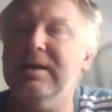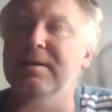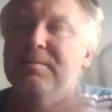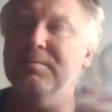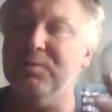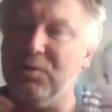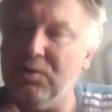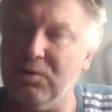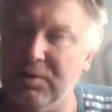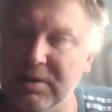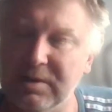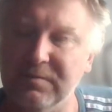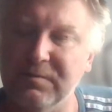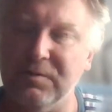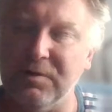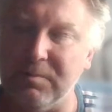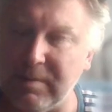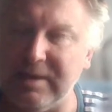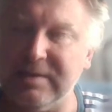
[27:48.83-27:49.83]
I'm talking
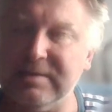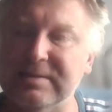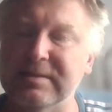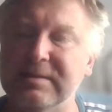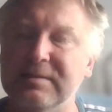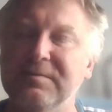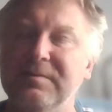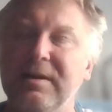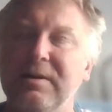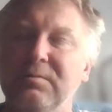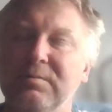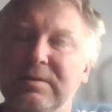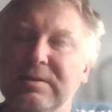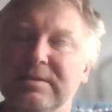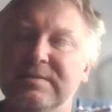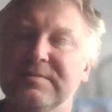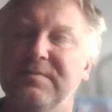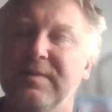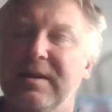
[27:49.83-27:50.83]
for myself now.
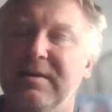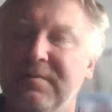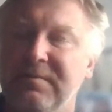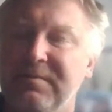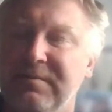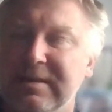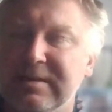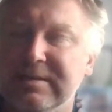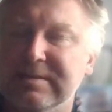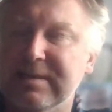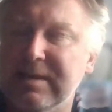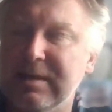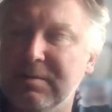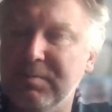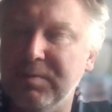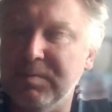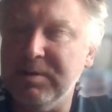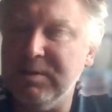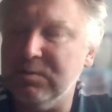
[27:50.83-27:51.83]
These 5 things
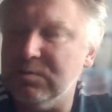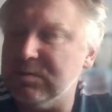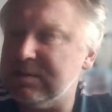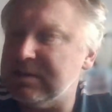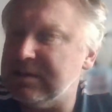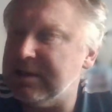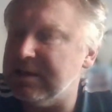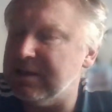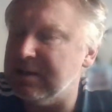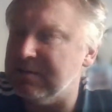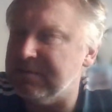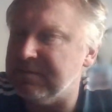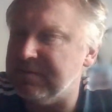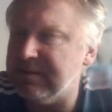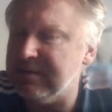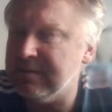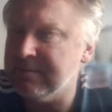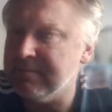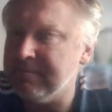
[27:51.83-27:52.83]
help me to stay healthy.